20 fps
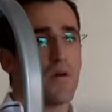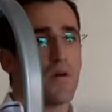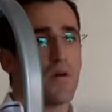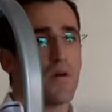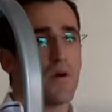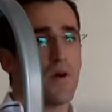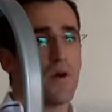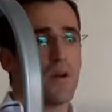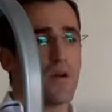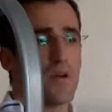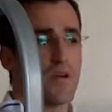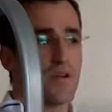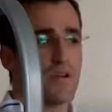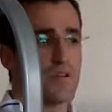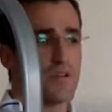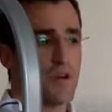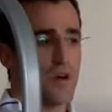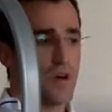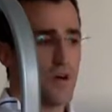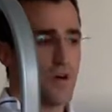Okay,
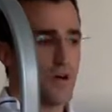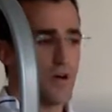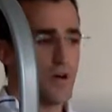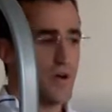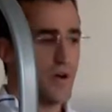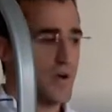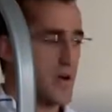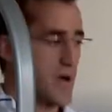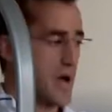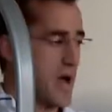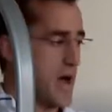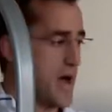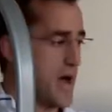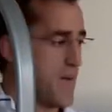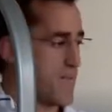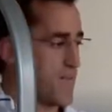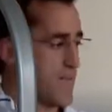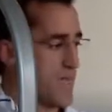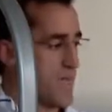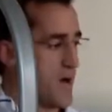so
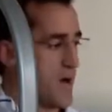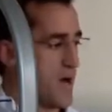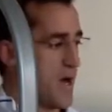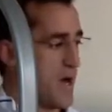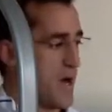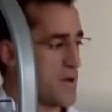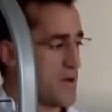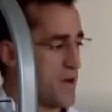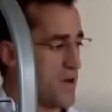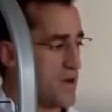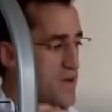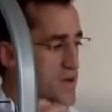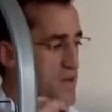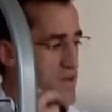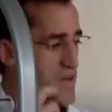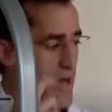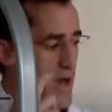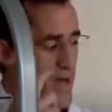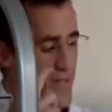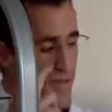I
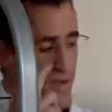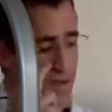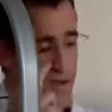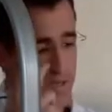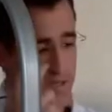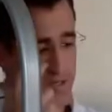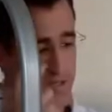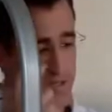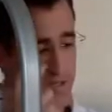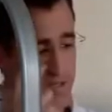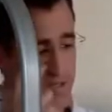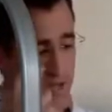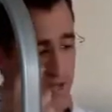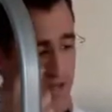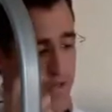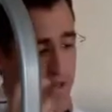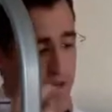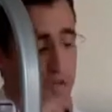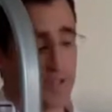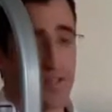think
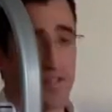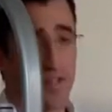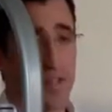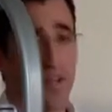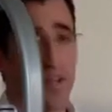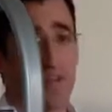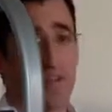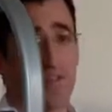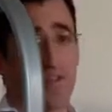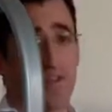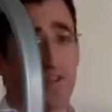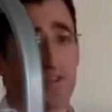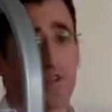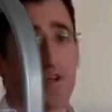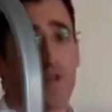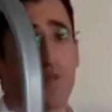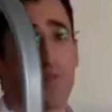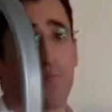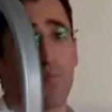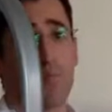it's
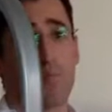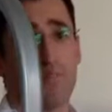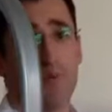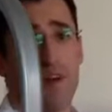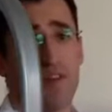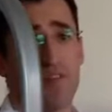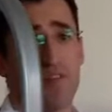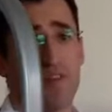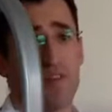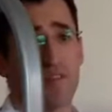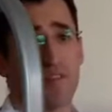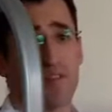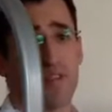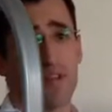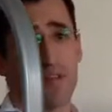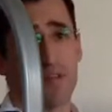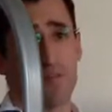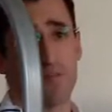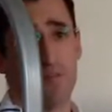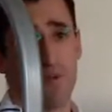individual preference
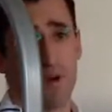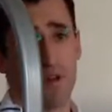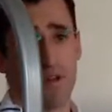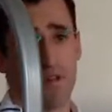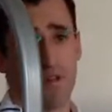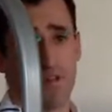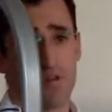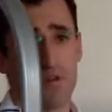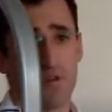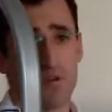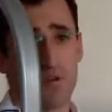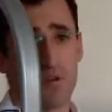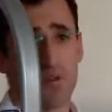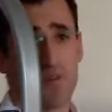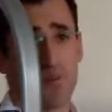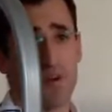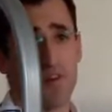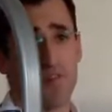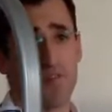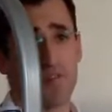and what the school's
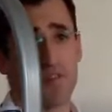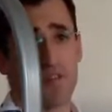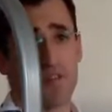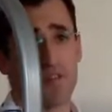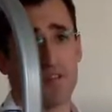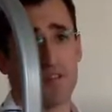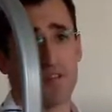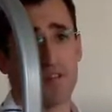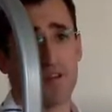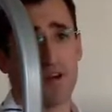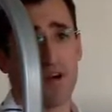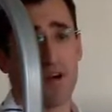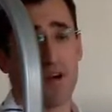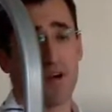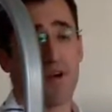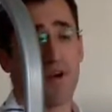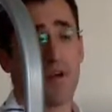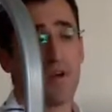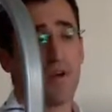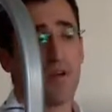preference is. So
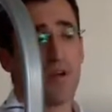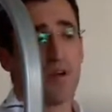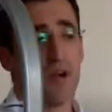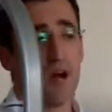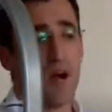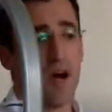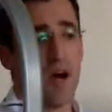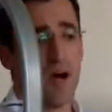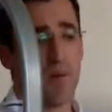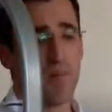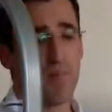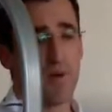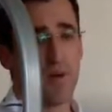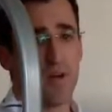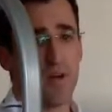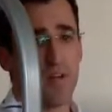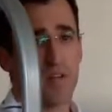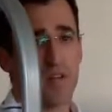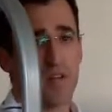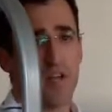
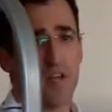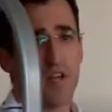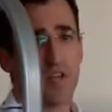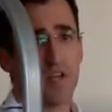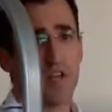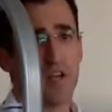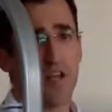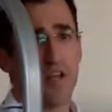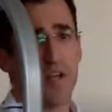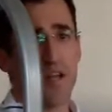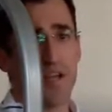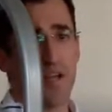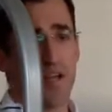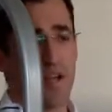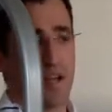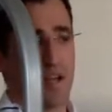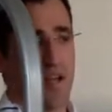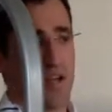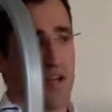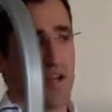essentially,
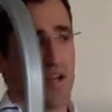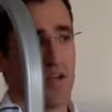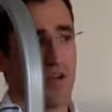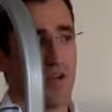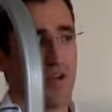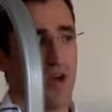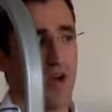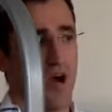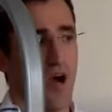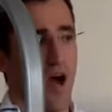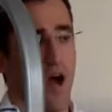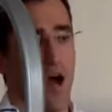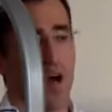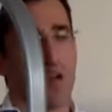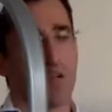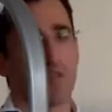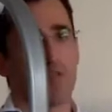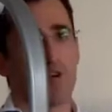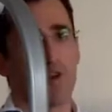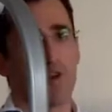how you've got